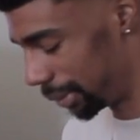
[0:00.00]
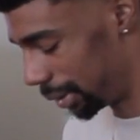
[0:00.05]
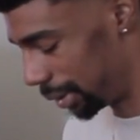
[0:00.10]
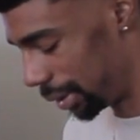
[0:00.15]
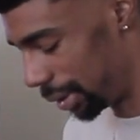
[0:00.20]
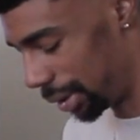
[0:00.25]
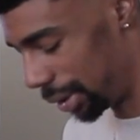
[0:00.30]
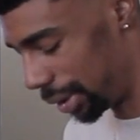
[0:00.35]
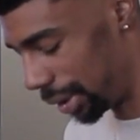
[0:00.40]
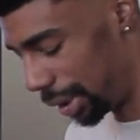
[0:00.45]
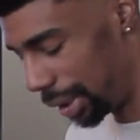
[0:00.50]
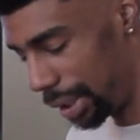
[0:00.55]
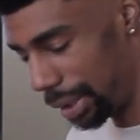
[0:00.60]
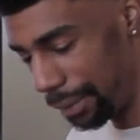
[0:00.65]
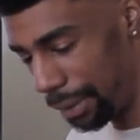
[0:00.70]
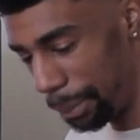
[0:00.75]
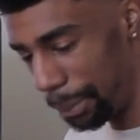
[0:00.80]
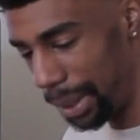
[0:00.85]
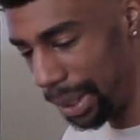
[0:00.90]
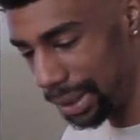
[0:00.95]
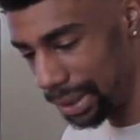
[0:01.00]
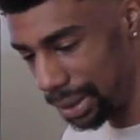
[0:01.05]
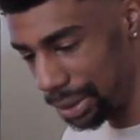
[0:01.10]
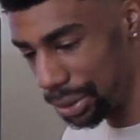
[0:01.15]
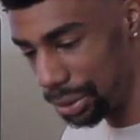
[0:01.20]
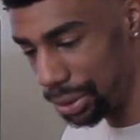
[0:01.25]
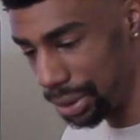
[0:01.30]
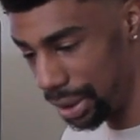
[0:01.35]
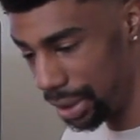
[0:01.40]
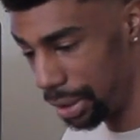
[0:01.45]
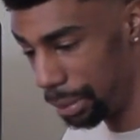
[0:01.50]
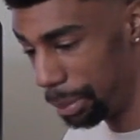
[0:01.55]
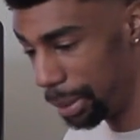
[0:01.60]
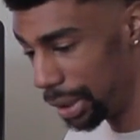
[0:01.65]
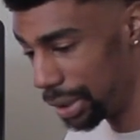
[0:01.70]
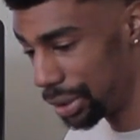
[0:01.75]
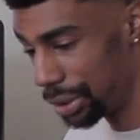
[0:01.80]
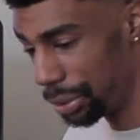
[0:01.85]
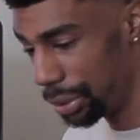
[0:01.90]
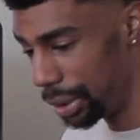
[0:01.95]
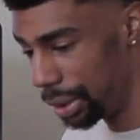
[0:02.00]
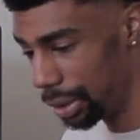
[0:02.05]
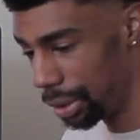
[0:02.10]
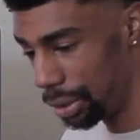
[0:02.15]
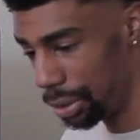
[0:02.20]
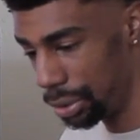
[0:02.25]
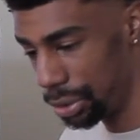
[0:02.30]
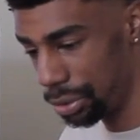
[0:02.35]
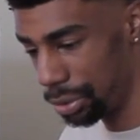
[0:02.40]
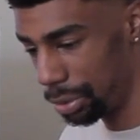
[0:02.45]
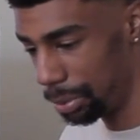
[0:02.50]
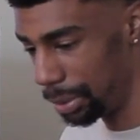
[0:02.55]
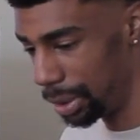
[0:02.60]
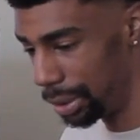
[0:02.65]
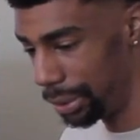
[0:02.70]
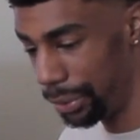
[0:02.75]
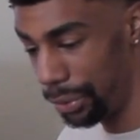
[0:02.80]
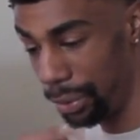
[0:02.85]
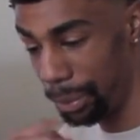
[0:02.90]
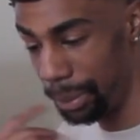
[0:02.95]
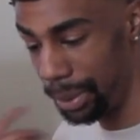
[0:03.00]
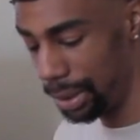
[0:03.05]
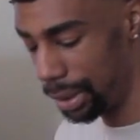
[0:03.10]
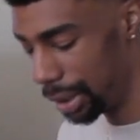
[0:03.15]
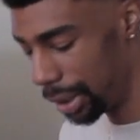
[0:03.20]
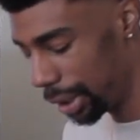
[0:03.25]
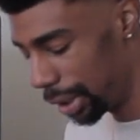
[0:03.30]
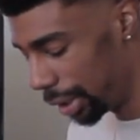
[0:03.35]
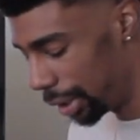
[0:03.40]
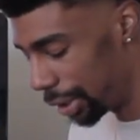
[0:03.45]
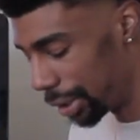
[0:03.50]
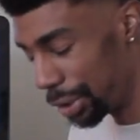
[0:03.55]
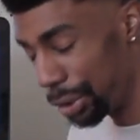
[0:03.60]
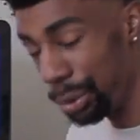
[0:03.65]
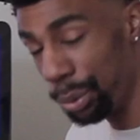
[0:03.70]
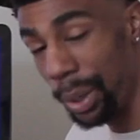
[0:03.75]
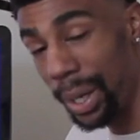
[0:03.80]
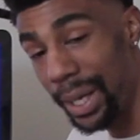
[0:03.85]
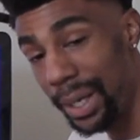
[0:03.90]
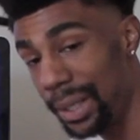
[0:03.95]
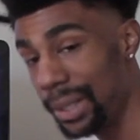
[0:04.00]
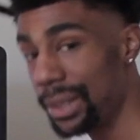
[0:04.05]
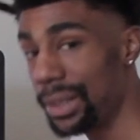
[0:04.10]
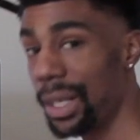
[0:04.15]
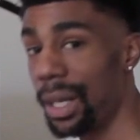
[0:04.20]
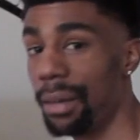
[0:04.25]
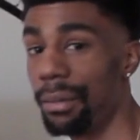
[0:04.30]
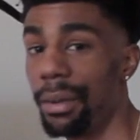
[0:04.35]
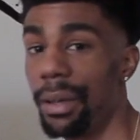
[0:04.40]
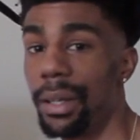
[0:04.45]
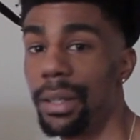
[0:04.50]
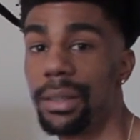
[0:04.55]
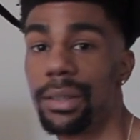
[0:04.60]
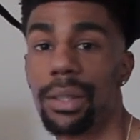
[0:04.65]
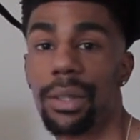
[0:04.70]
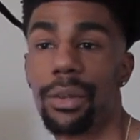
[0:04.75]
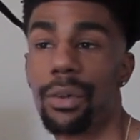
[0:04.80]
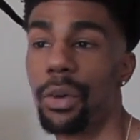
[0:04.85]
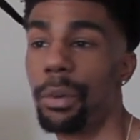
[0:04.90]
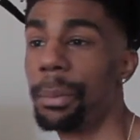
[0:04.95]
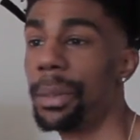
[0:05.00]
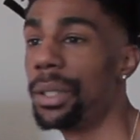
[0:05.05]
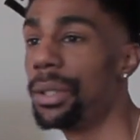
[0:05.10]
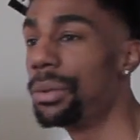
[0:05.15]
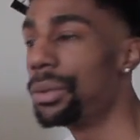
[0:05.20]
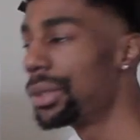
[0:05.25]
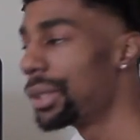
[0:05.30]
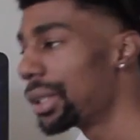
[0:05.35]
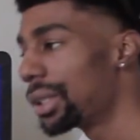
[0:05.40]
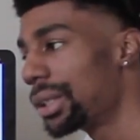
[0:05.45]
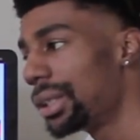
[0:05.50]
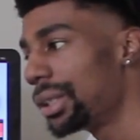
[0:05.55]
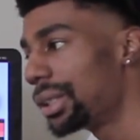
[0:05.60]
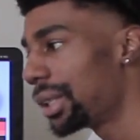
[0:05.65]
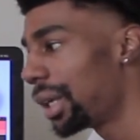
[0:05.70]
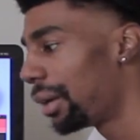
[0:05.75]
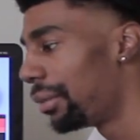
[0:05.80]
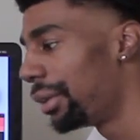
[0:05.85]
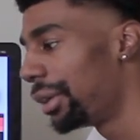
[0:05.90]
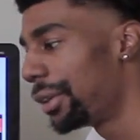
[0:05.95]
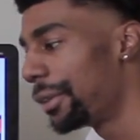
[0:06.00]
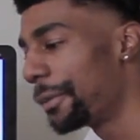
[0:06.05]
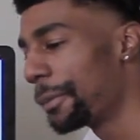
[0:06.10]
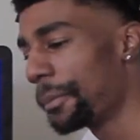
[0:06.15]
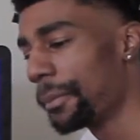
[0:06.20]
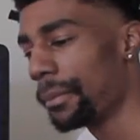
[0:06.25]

And any of the mics that you see in the big studios, from the Neumann U87 to the Neumann U67,